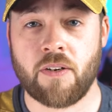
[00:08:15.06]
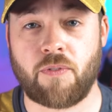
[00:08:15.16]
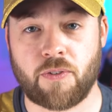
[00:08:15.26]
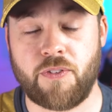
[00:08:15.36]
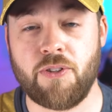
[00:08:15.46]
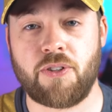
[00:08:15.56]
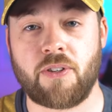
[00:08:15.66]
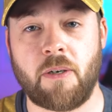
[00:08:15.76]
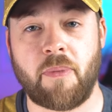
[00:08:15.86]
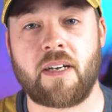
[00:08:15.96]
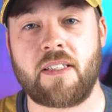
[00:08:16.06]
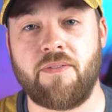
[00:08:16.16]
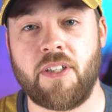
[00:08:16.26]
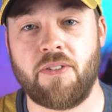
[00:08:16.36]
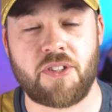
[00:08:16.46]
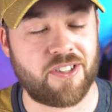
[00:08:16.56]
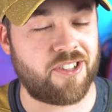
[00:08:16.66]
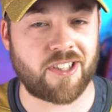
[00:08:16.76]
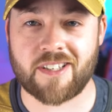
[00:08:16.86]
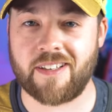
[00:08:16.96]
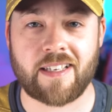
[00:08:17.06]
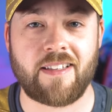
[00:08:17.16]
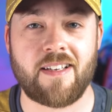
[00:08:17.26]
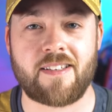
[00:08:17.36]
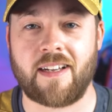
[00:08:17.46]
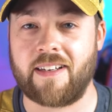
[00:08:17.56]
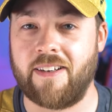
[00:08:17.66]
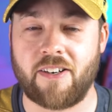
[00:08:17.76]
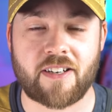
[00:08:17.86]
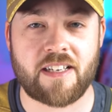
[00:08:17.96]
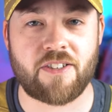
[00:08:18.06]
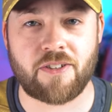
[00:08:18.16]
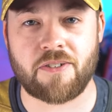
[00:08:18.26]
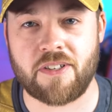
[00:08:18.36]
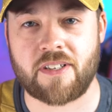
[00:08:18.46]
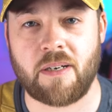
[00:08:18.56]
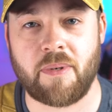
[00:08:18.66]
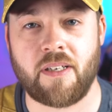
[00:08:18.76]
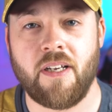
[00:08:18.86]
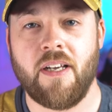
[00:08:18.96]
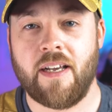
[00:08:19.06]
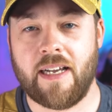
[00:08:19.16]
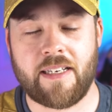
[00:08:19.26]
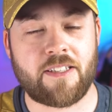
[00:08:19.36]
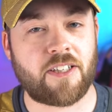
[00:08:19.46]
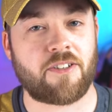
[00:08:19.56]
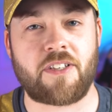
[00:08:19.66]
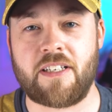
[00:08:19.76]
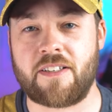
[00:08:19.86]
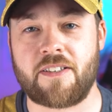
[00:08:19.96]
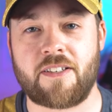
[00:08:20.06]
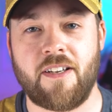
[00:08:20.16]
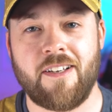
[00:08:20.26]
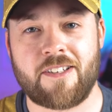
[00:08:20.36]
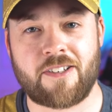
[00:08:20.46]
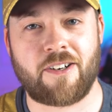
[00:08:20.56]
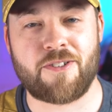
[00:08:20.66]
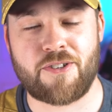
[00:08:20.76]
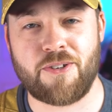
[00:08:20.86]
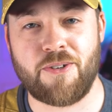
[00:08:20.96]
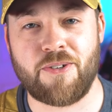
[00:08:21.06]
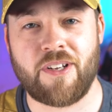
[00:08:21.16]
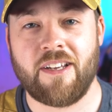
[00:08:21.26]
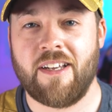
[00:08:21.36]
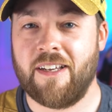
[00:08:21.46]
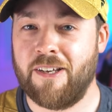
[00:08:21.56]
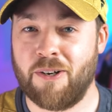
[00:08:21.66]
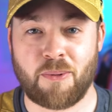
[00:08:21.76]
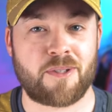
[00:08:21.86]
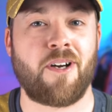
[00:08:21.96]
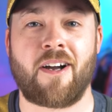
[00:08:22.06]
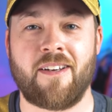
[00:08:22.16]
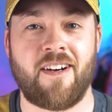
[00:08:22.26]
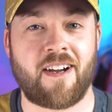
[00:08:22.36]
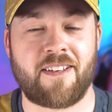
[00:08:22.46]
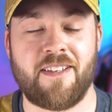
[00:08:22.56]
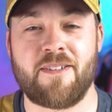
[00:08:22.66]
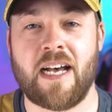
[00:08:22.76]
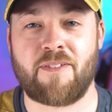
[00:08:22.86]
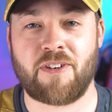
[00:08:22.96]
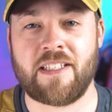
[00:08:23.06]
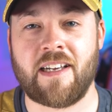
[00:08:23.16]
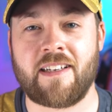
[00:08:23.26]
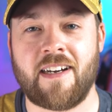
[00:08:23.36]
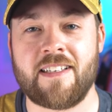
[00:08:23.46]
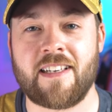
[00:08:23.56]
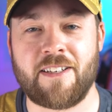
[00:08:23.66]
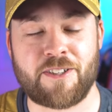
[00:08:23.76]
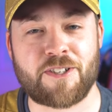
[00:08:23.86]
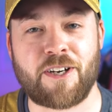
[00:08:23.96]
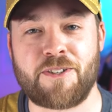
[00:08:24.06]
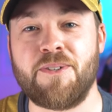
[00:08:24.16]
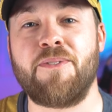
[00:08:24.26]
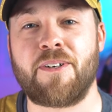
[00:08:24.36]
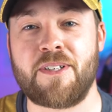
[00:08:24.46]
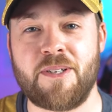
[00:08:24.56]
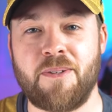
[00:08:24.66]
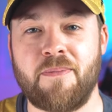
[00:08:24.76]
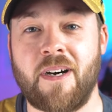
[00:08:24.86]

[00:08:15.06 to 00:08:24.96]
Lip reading: For future unboxing videos just like this, I got all kinds of jerseys coming. NHL season's starting soon, and we're talking hockey. Have a great day, guys, and I'll talk to you very soon.